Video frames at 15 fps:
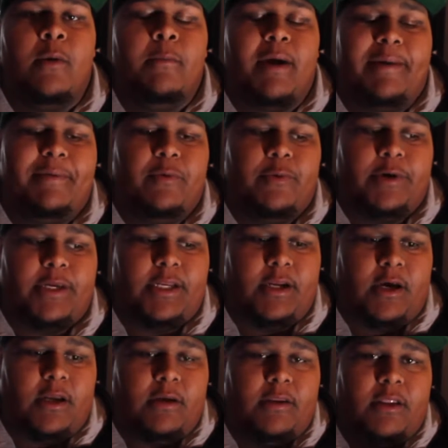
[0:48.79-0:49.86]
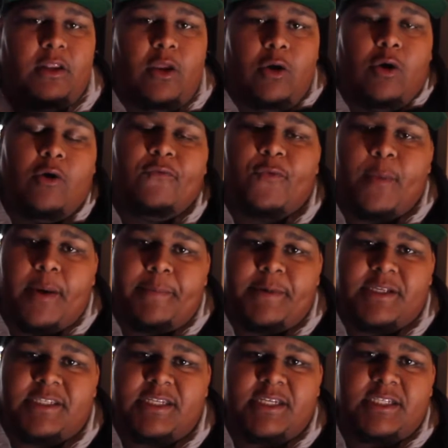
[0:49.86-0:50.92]
But I've been working on the logo for my
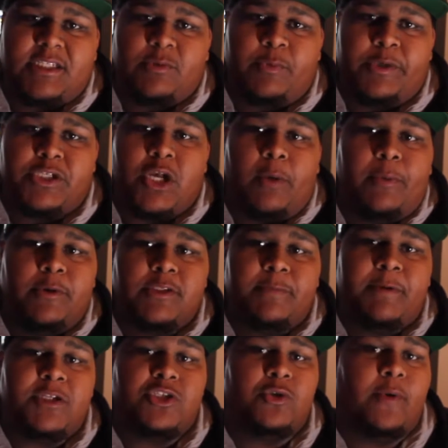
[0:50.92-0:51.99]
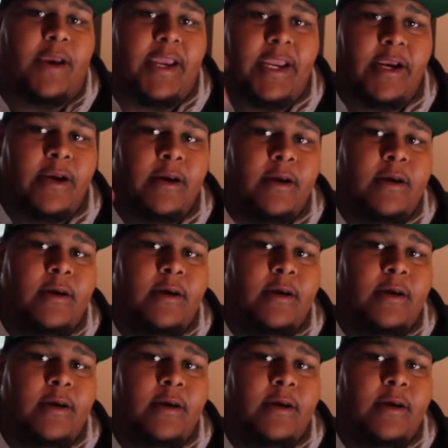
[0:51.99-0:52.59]
business, which I'll post a picture right here.